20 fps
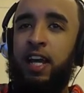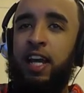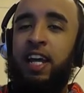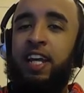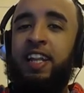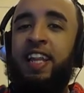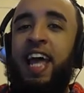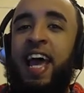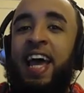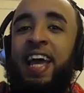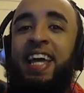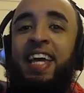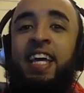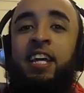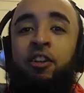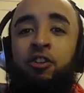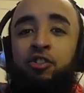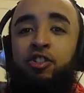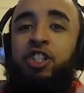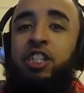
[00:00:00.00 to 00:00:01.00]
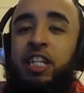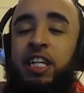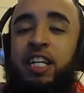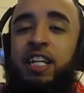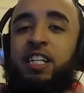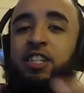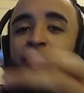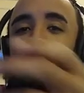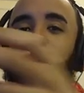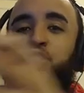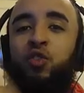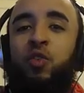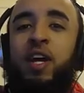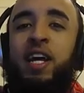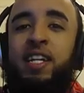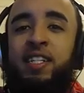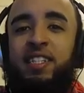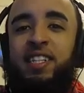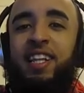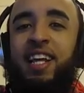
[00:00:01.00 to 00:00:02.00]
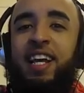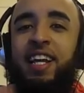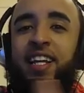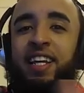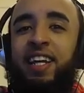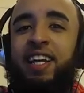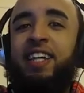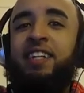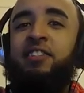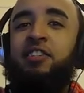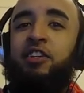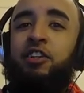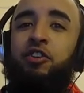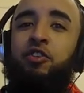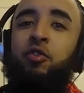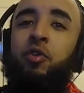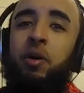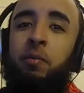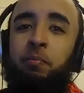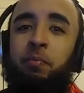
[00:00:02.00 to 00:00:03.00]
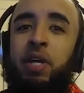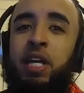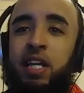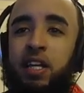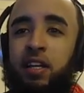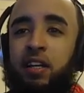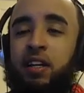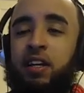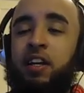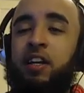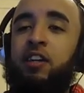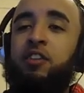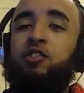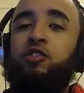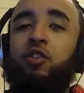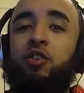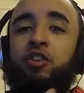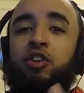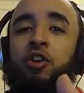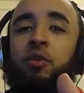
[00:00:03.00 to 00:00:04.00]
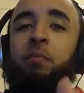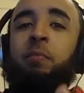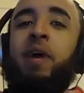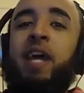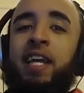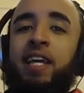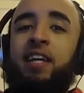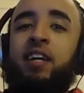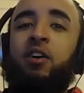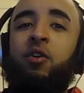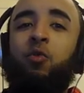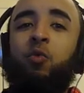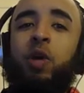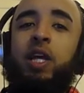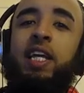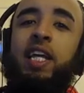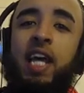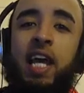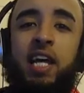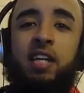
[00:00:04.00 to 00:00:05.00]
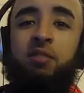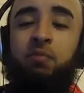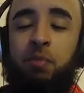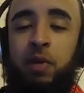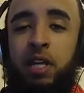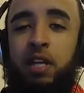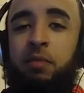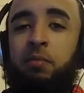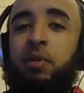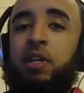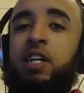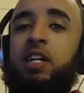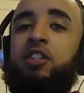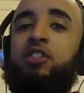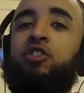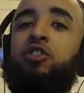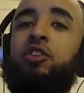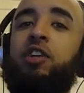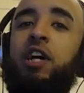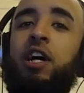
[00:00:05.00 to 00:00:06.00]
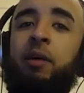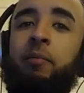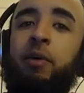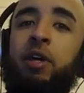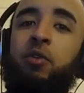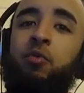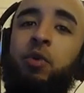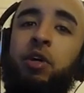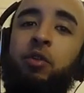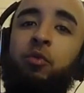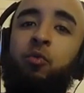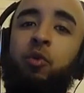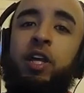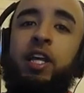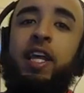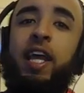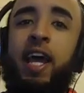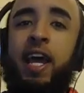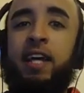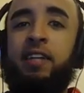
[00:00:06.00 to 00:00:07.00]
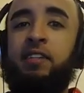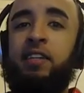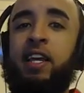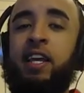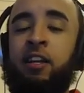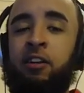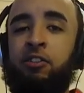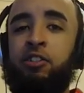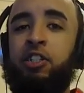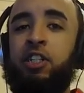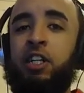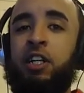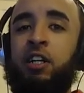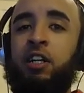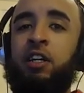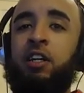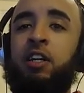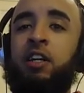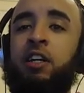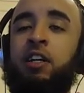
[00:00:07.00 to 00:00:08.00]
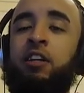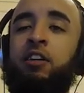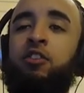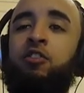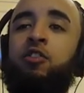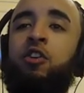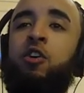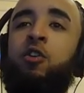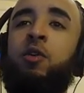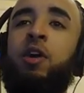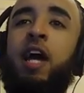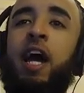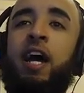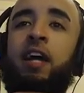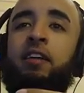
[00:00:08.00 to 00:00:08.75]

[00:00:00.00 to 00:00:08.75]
and that energy is translating into your beat. So you're making a weak ass beat because you're coming with weak ass energy. You know,